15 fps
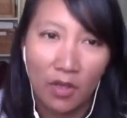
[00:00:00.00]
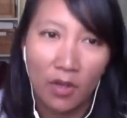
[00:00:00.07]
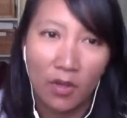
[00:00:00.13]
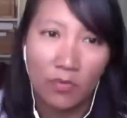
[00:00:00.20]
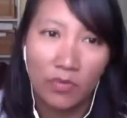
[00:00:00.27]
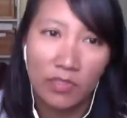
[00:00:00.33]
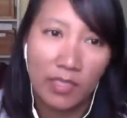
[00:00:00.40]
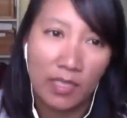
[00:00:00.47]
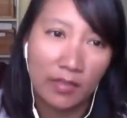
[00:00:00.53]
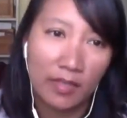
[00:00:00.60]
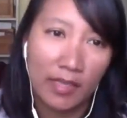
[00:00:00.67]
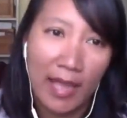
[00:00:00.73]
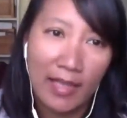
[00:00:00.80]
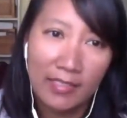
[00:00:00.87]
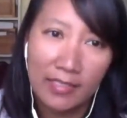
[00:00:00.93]
it was the
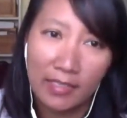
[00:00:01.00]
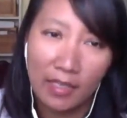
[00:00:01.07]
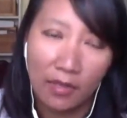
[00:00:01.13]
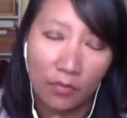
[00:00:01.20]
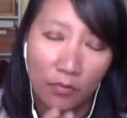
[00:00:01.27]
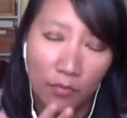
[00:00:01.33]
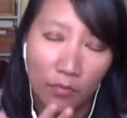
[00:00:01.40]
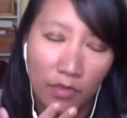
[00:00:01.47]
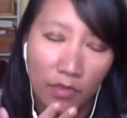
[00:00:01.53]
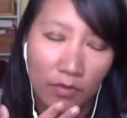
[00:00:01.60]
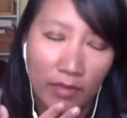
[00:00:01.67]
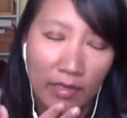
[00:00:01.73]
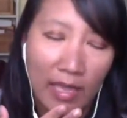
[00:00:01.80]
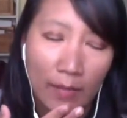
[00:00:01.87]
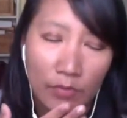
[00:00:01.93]
last thing that
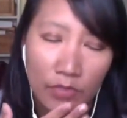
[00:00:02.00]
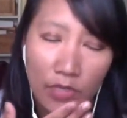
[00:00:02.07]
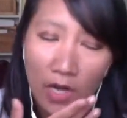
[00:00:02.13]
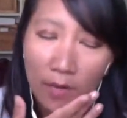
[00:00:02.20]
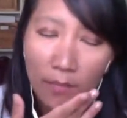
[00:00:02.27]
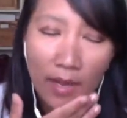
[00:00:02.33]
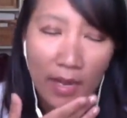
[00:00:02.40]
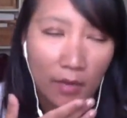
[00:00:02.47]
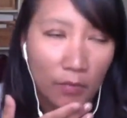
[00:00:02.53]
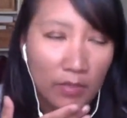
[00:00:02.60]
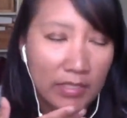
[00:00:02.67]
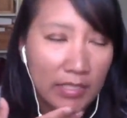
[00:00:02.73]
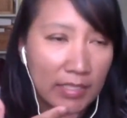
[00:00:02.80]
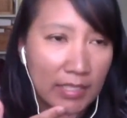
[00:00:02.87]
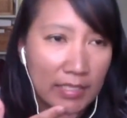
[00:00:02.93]
that came to our mind was
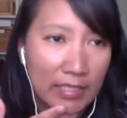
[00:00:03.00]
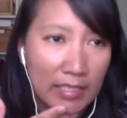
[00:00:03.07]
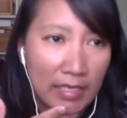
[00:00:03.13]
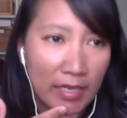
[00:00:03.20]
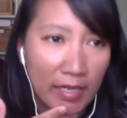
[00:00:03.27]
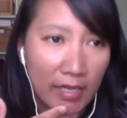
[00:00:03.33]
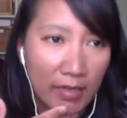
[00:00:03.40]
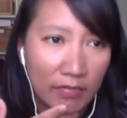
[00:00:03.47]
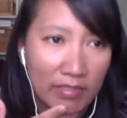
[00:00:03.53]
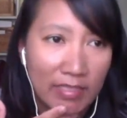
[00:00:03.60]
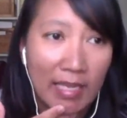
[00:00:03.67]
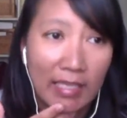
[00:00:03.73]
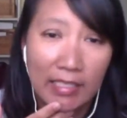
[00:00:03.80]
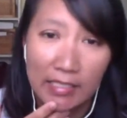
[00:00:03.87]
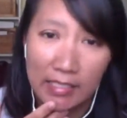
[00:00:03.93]
this idea of
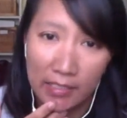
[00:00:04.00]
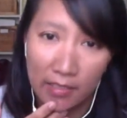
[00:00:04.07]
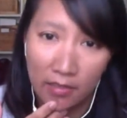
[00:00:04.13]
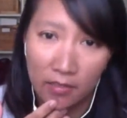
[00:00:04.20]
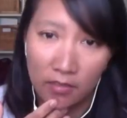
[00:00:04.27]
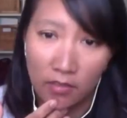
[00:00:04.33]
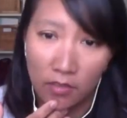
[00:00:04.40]
silences.